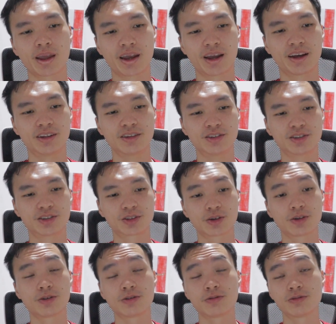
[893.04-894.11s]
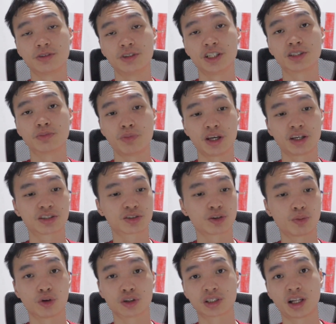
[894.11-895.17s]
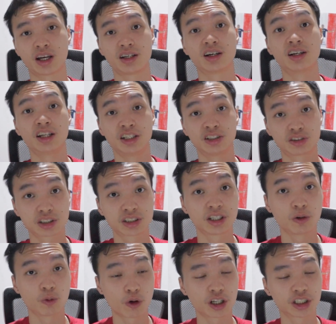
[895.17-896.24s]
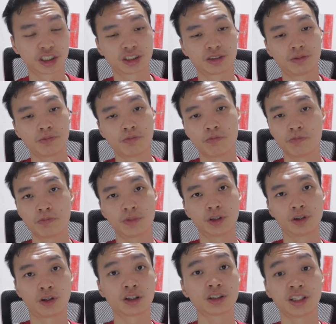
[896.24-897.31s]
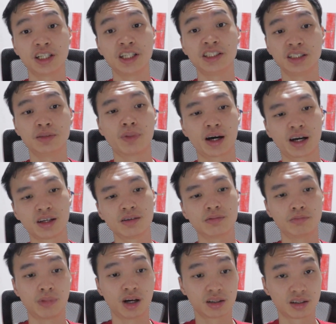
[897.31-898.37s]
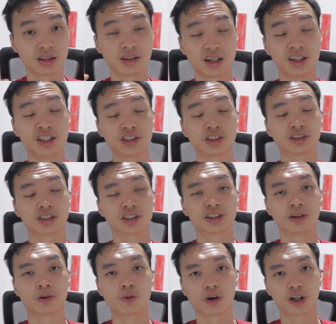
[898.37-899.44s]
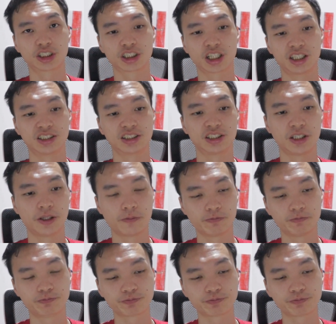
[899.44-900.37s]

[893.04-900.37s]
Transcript: And so this makes Szoboszlai an interesting watch. Not an easy buy, but an interesting watch and see.